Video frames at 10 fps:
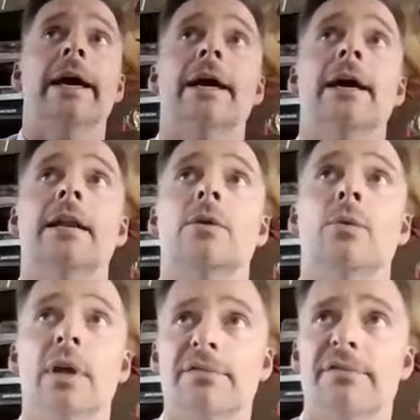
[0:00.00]
And
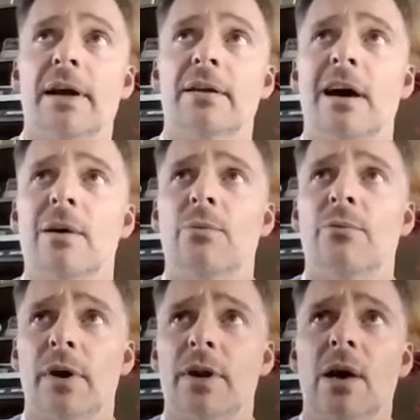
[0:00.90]
what I found
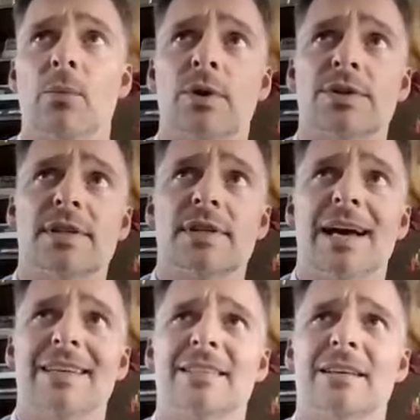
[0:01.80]
out was
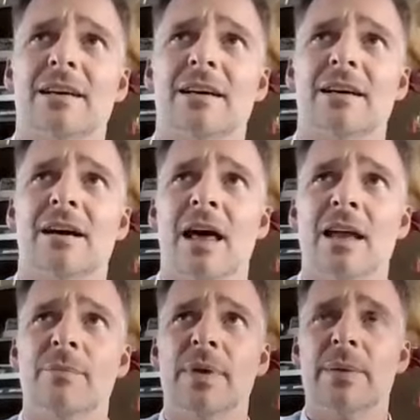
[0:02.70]
that a
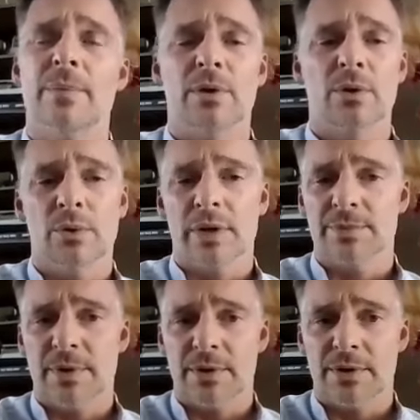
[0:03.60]
lot of people who
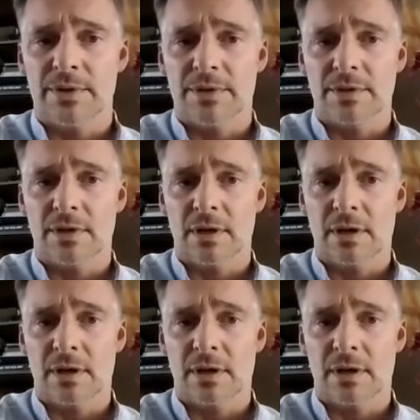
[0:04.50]
experience